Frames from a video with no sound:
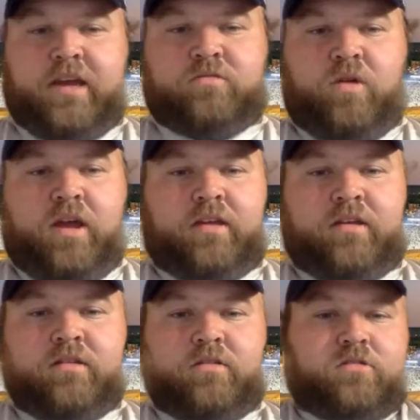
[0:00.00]
way.
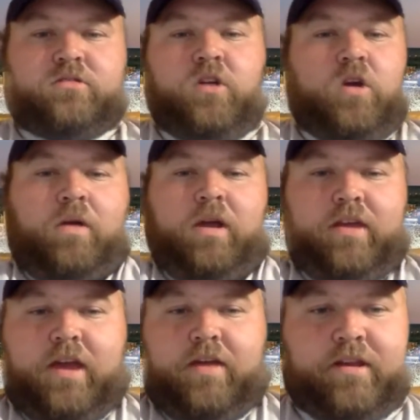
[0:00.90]
There's no way
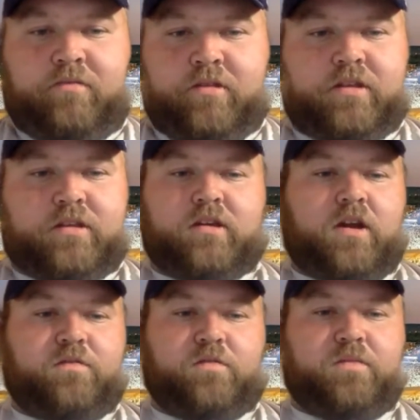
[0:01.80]
they have anyone that can
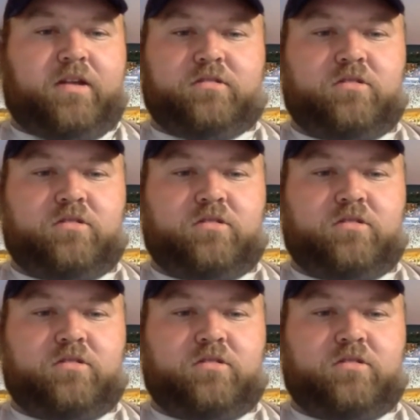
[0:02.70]
cover Mayer.